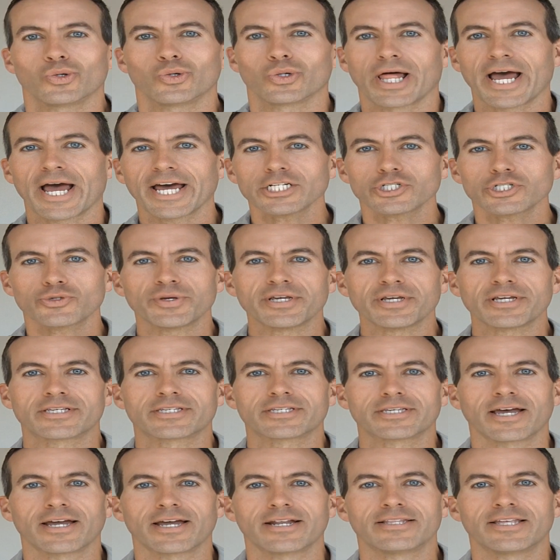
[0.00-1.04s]
last week
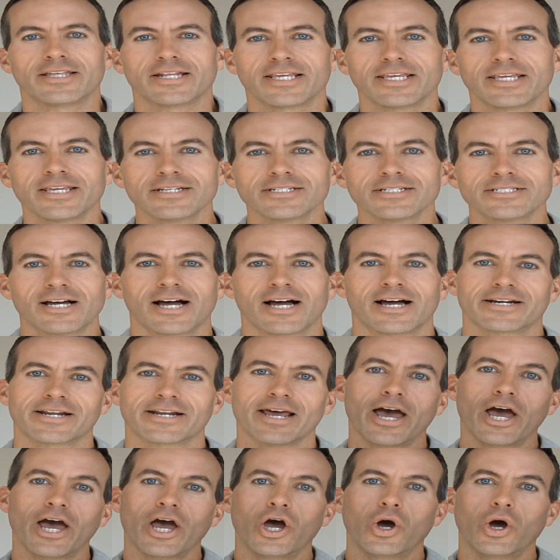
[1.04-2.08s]
said that he is
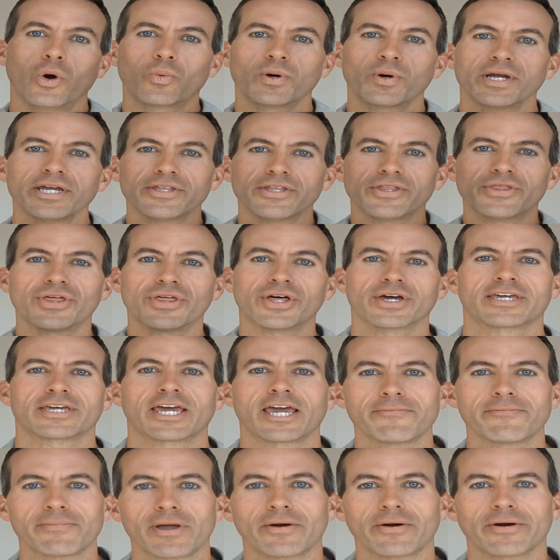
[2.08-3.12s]
not with
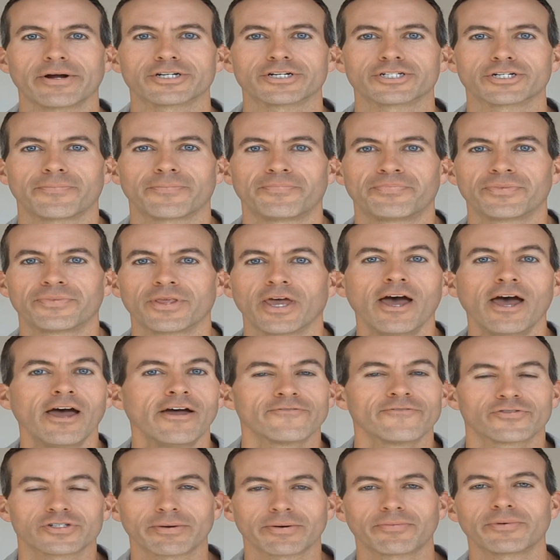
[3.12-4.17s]
gay marriage.
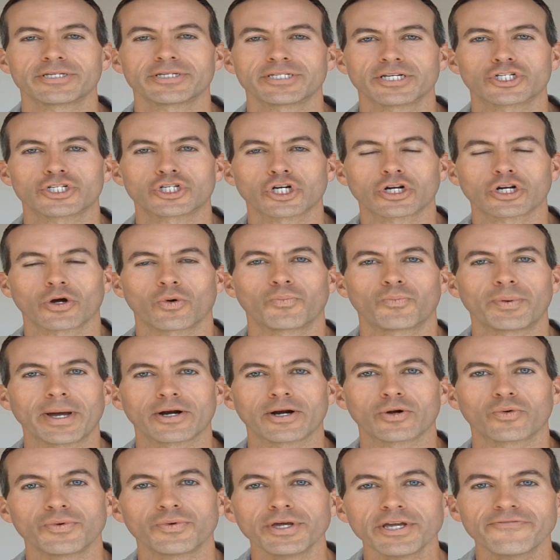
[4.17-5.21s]
For some reason it took
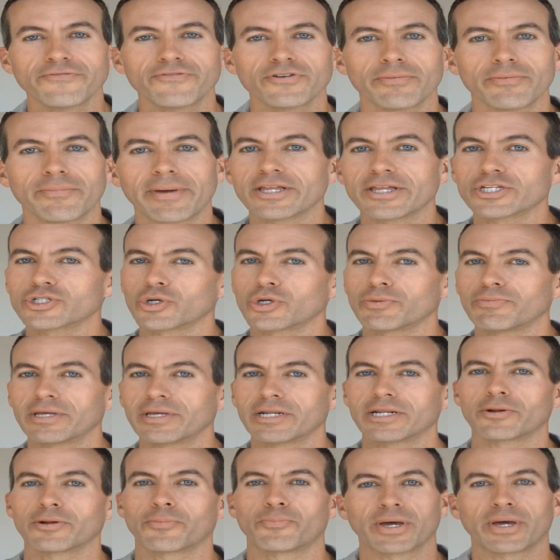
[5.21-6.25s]
about a week for the mainstream
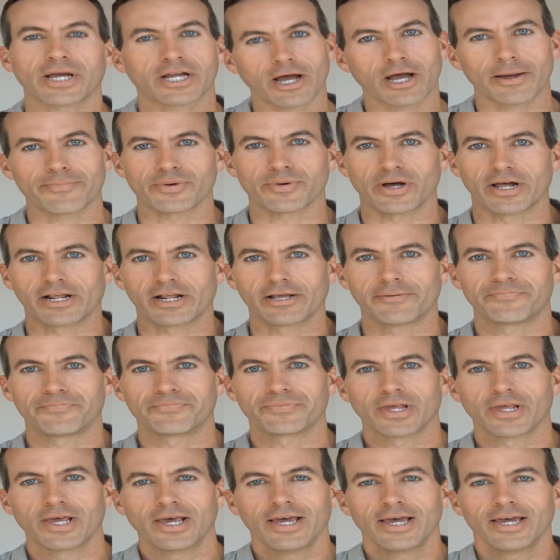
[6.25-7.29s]
media to pick up on it.
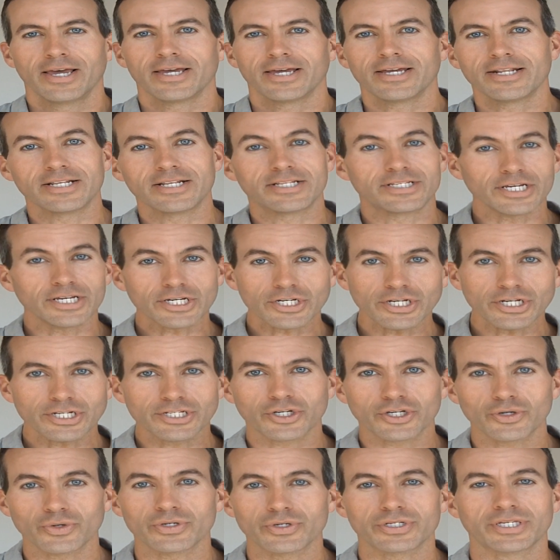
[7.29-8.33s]
In addition
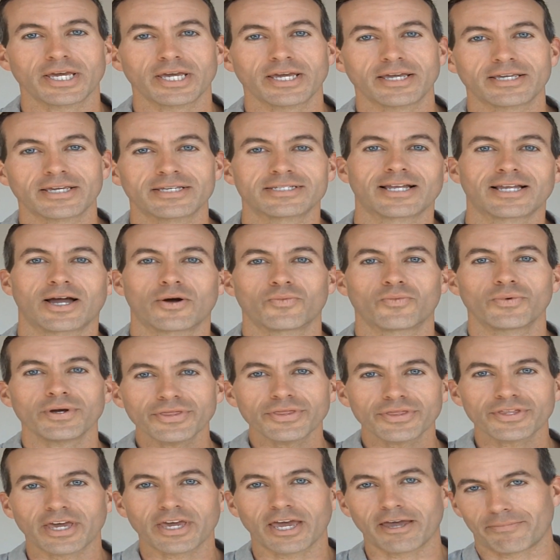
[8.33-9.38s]
to saying he's not
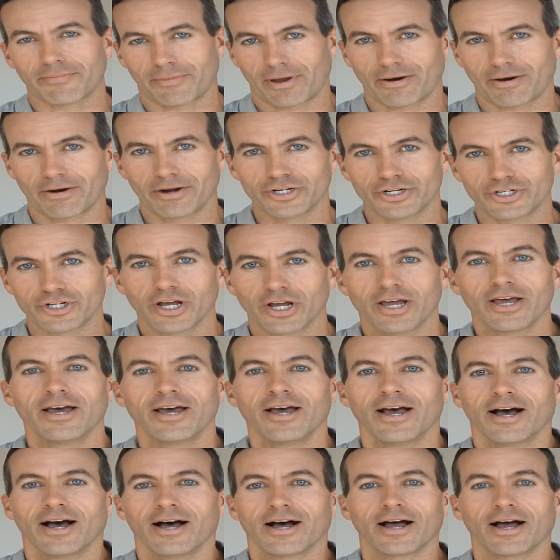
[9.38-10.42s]
with gay marriage,
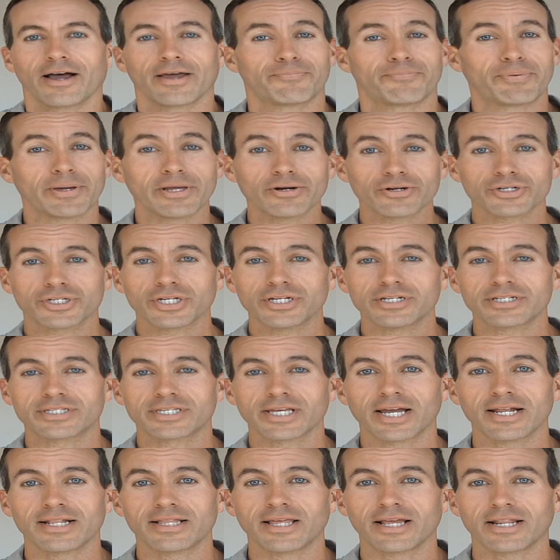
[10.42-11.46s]
uh, Peterson
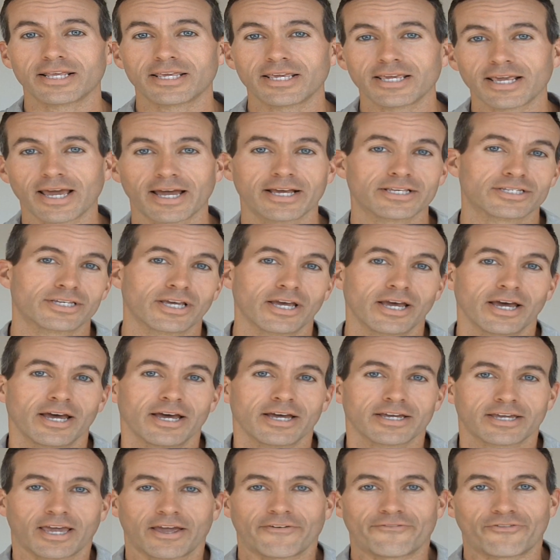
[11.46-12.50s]
said that he has
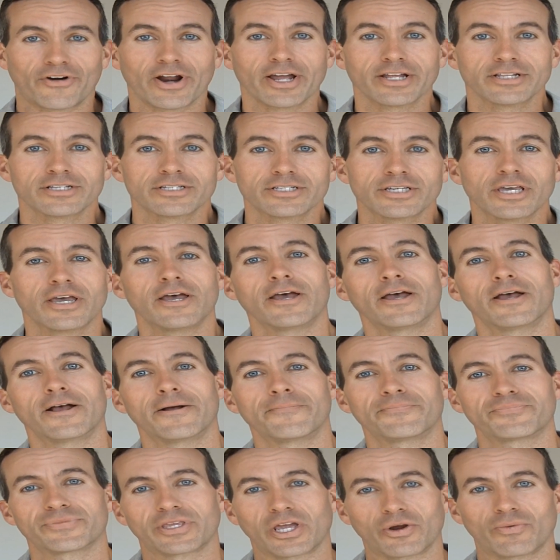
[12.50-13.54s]
gay friends,
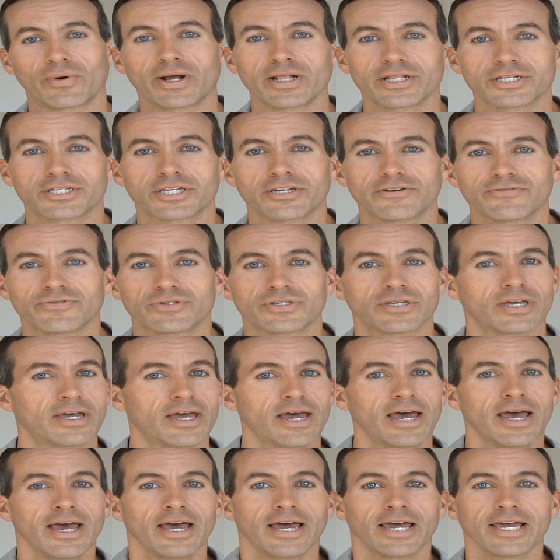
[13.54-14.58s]
gay relatives,
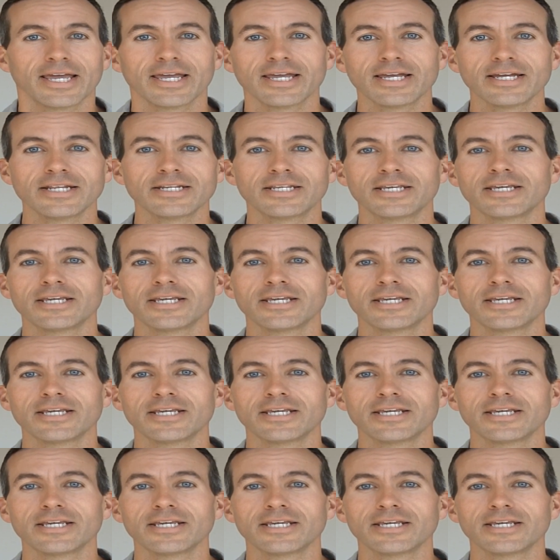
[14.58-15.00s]
and